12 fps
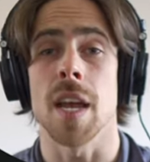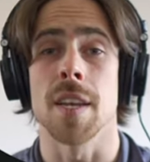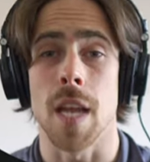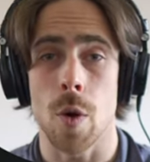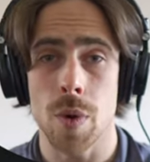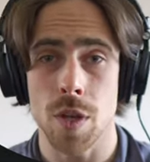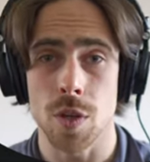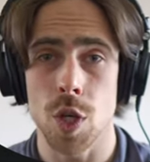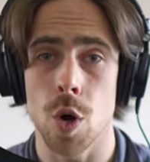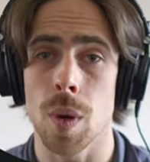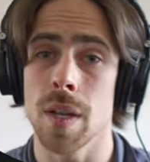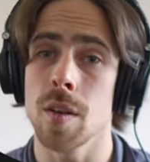And now we can
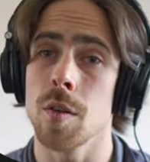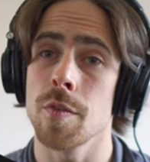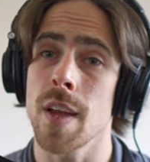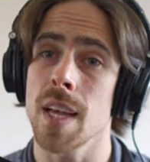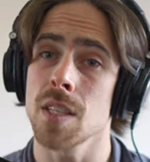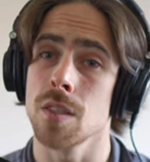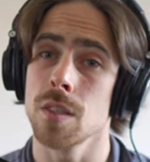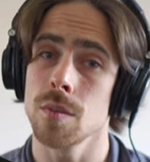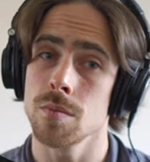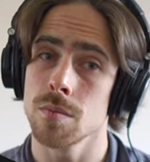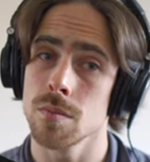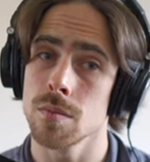go a little faster.